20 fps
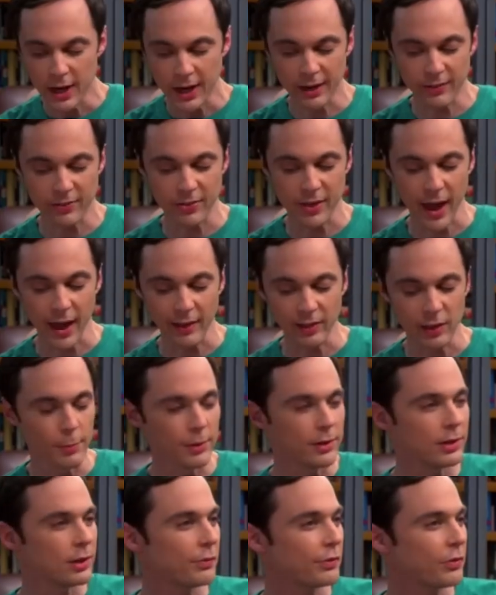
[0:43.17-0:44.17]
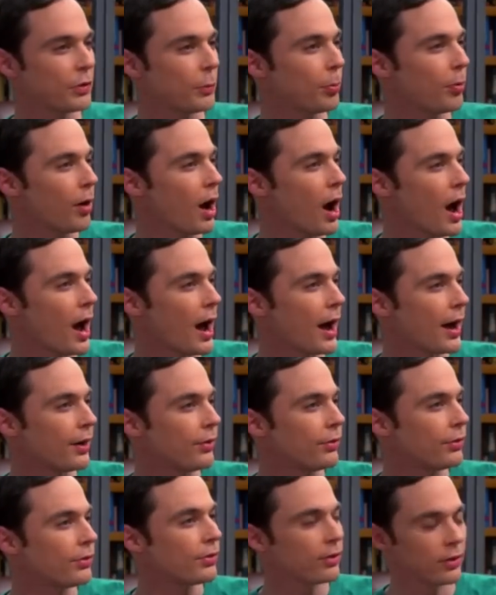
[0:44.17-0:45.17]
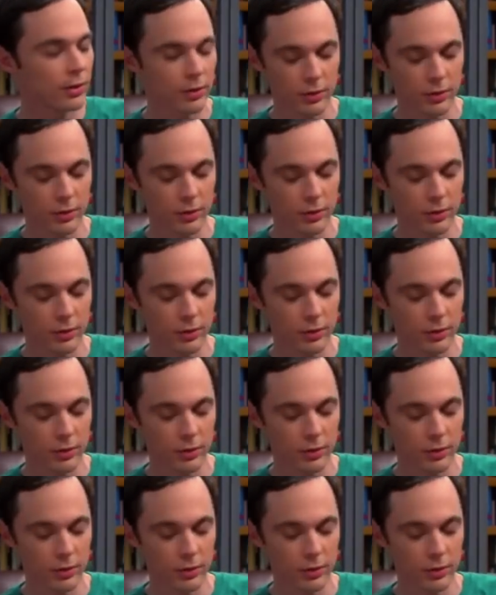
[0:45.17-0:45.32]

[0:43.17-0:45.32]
is the element of surprise.